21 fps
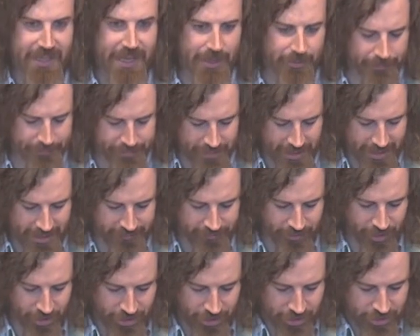Now,
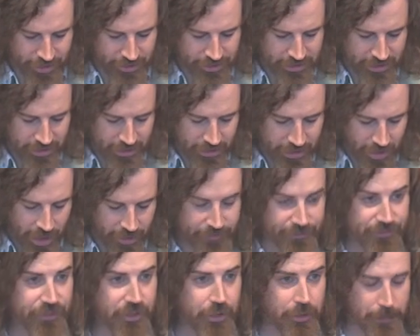I've heard a
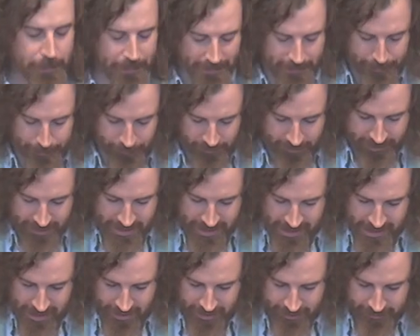few people
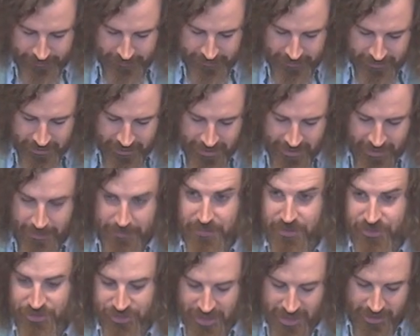here
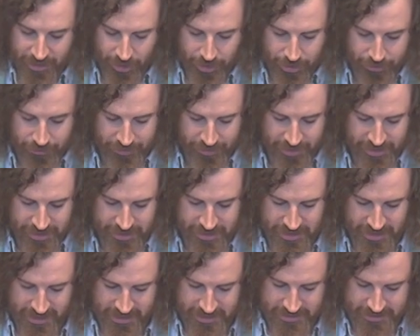say over
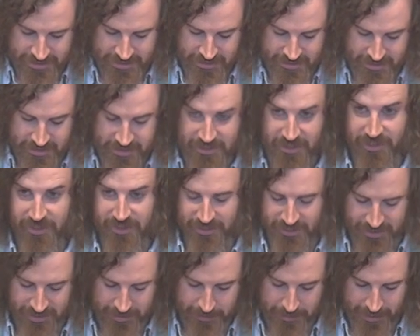this year, since
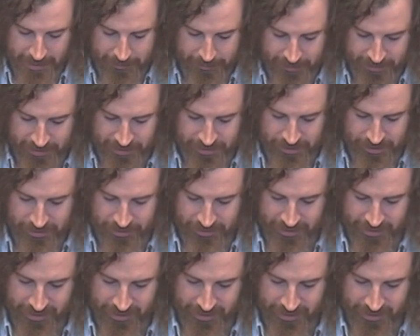starting the Bible in 2